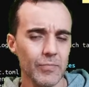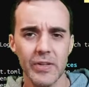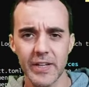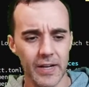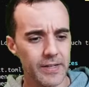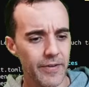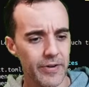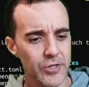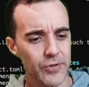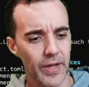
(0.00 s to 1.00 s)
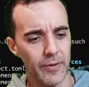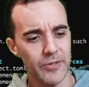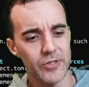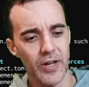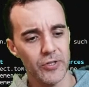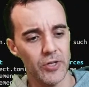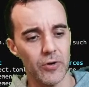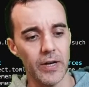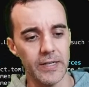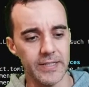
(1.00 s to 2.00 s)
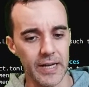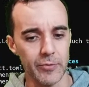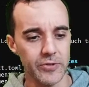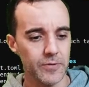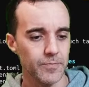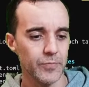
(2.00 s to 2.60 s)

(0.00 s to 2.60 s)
data definition language, to actually create any tables.